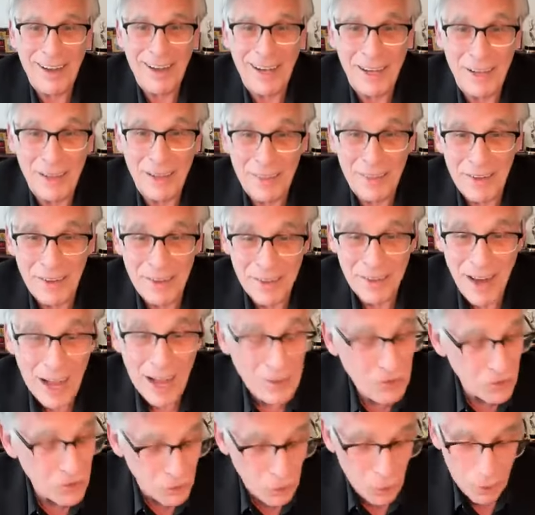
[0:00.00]
Uh, they're
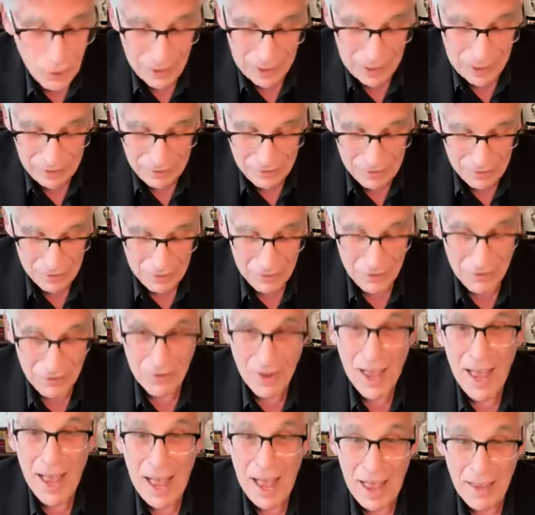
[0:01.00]
not short answers,
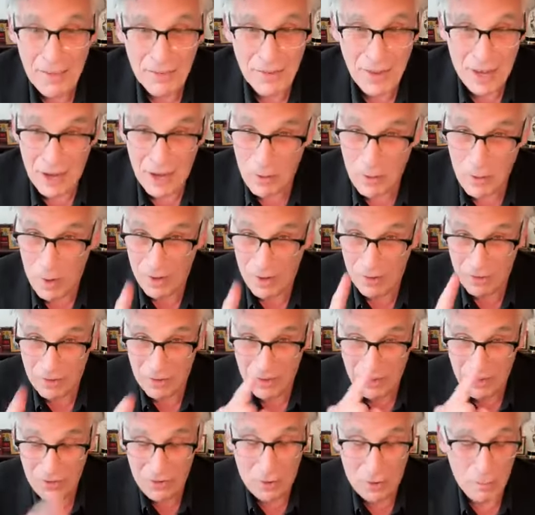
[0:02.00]
essay
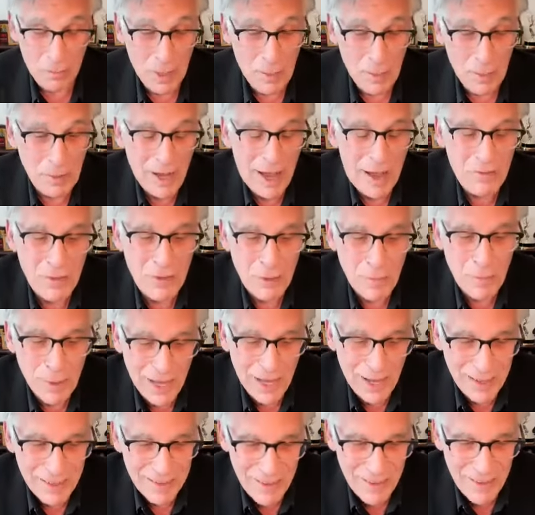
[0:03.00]
questions, so people have to
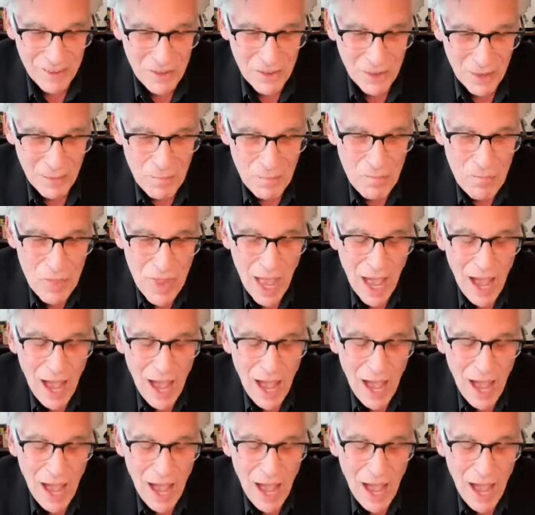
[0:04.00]
pay attention.